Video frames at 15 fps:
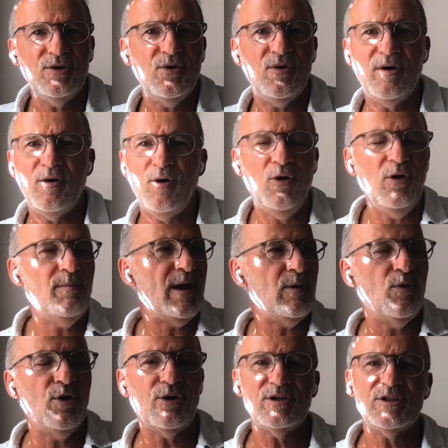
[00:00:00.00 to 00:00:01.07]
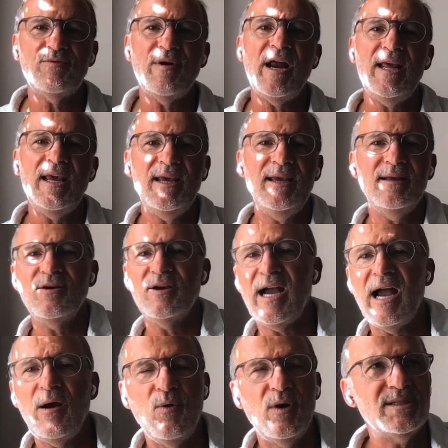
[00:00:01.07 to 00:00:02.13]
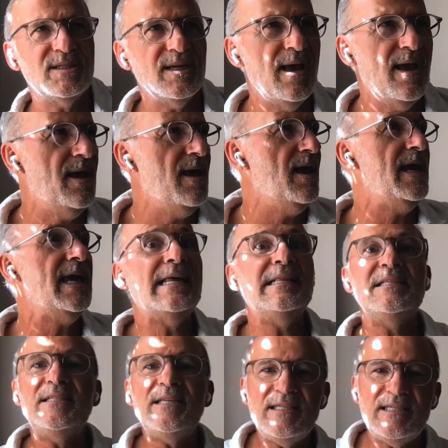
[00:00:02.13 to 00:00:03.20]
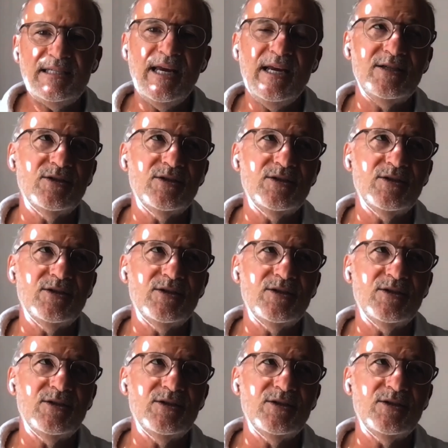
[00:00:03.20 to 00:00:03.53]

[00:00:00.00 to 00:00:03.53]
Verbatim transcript: You know, all my work is ready. The guy was insisting.